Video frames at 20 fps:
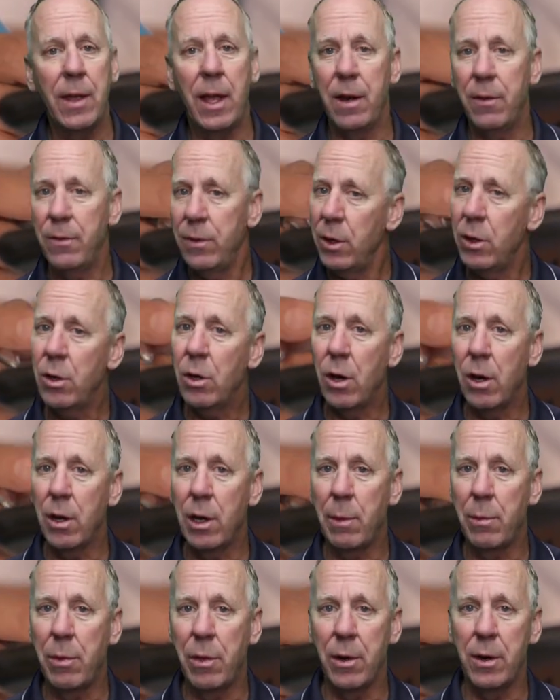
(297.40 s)
that if you
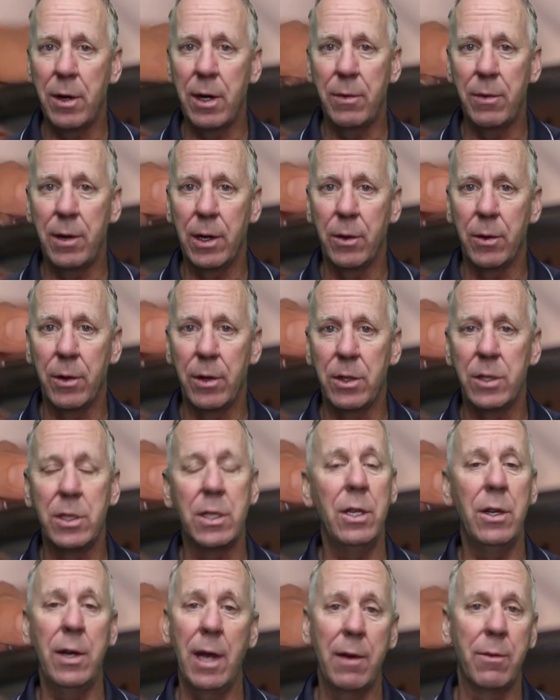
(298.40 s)
called up 30
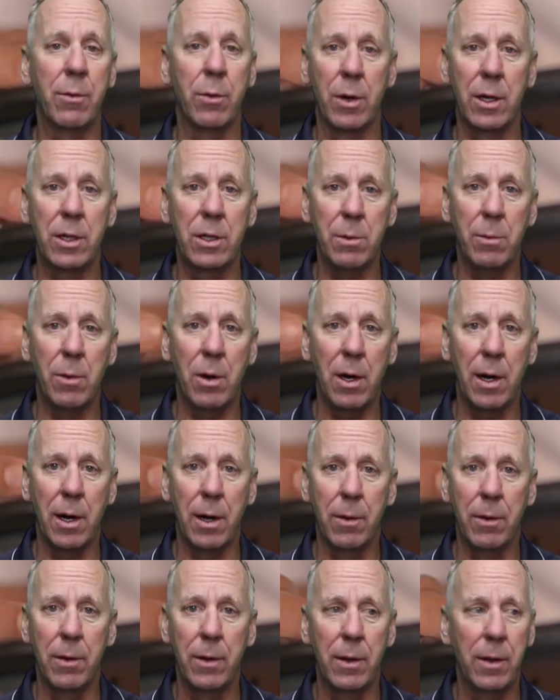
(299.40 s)
realtors, you'd have work
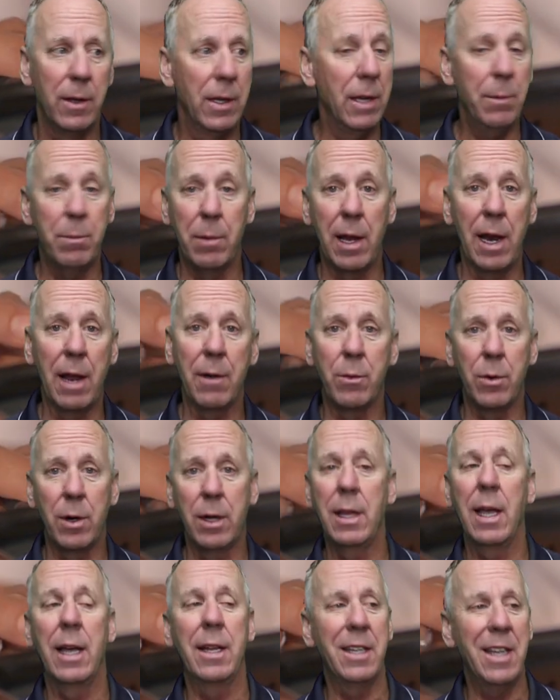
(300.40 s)
tomorrow. You might have
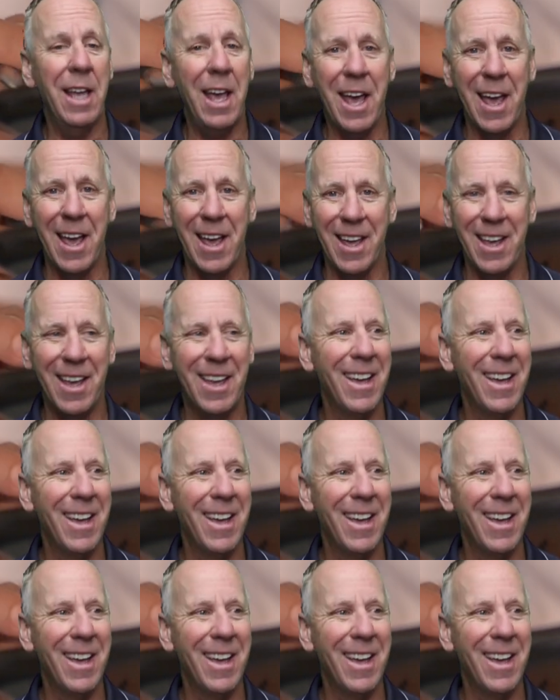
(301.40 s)
work that day.